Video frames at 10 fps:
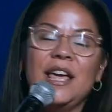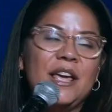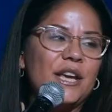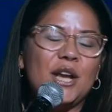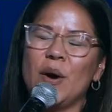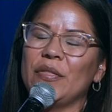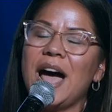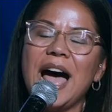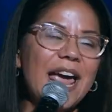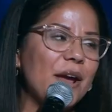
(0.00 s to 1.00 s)
you know, on the
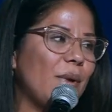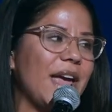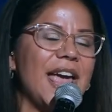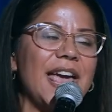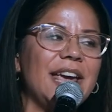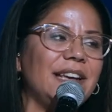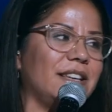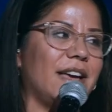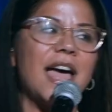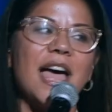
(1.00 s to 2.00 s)
highway to
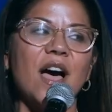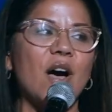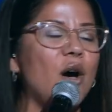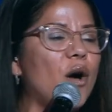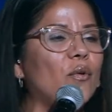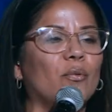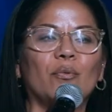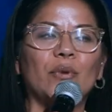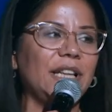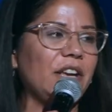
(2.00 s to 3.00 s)
hell
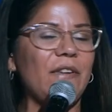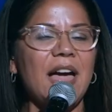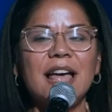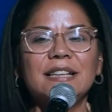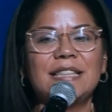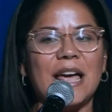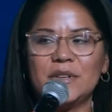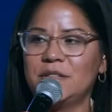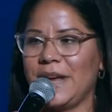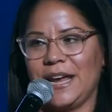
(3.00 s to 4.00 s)
really fast, that
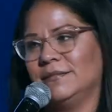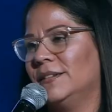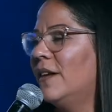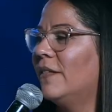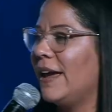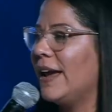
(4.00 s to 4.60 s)
was me, okay?